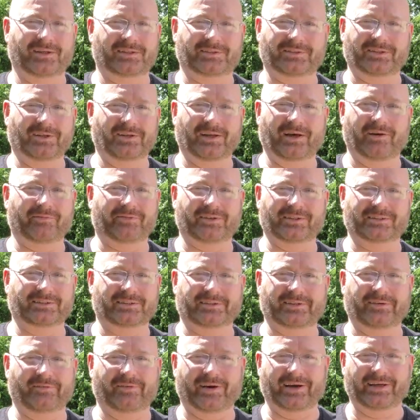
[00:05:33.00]
still love this
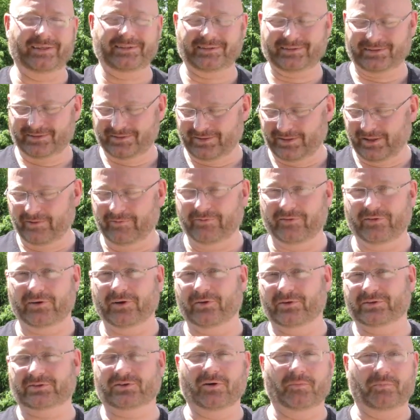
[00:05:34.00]
device, even
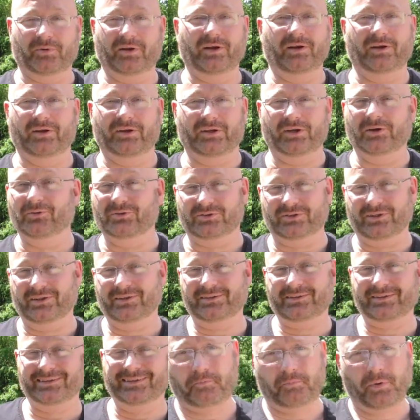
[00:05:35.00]
though it's completely
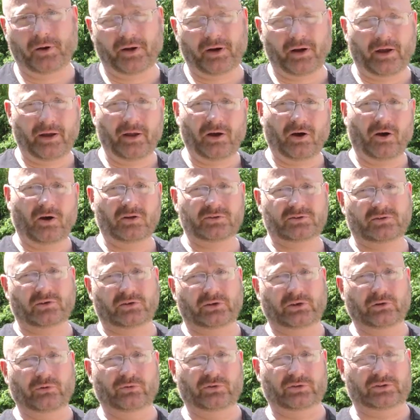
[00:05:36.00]
useless. But I also
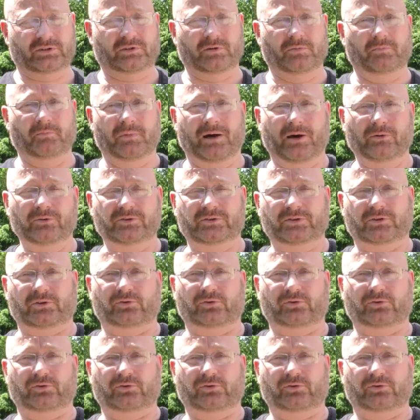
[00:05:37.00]
used mouse